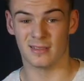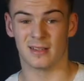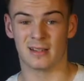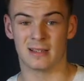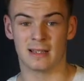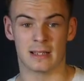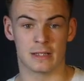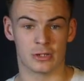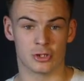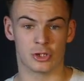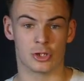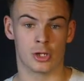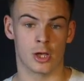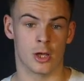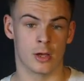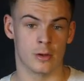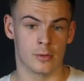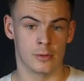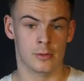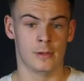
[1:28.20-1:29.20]
is a clean
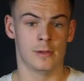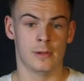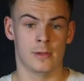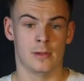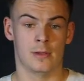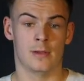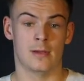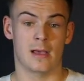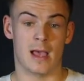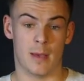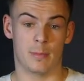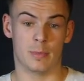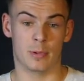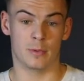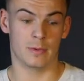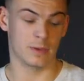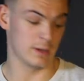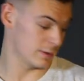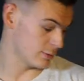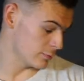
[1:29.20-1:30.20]
shirt. Happy
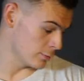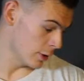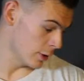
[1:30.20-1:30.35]
with this.